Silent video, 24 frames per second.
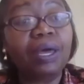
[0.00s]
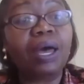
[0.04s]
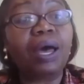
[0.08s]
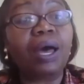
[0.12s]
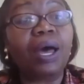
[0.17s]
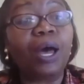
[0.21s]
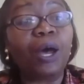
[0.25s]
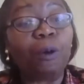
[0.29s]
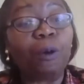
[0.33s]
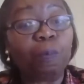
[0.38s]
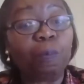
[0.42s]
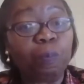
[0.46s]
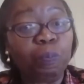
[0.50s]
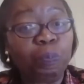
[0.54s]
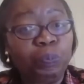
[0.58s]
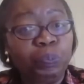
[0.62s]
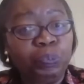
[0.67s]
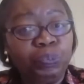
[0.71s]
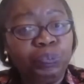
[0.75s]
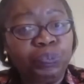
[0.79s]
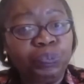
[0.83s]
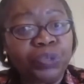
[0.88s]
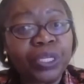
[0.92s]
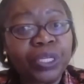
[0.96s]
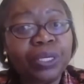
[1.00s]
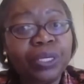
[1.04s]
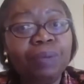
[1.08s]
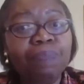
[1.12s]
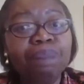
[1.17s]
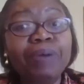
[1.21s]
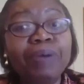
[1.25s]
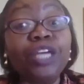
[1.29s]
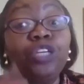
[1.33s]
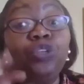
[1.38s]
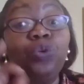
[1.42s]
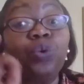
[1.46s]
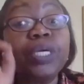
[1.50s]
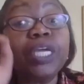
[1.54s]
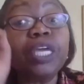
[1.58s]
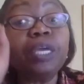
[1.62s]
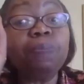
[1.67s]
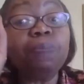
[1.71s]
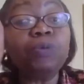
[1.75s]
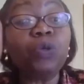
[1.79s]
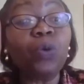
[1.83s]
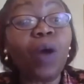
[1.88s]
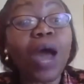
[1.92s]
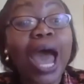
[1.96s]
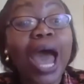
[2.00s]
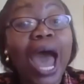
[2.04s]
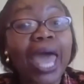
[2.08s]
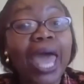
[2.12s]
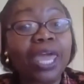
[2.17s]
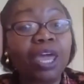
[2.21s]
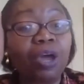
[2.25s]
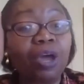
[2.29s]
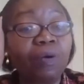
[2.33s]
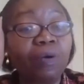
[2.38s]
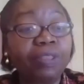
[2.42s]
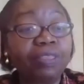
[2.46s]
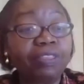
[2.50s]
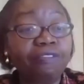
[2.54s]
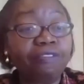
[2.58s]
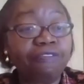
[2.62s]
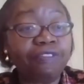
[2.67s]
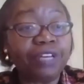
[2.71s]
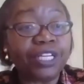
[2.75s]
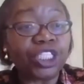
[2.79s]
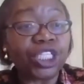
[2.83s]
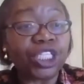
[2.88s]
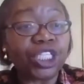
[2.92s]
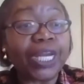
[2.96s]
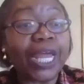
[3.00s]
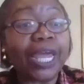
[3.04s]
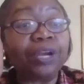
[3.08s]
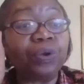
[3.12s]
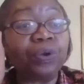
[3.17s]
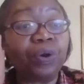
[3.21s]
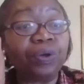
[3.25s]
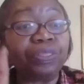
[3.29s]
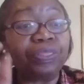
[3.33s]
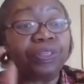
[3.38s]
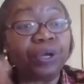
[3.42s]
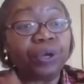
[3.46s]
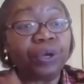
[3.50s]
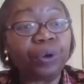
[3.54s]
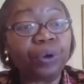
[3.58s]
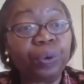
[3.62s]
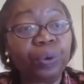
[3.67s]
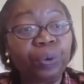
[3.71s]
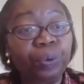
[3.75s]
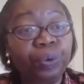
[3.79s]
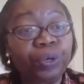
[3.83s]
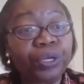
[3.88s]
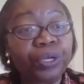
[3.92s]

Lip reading: but you keep your eye on the vision and on the goal.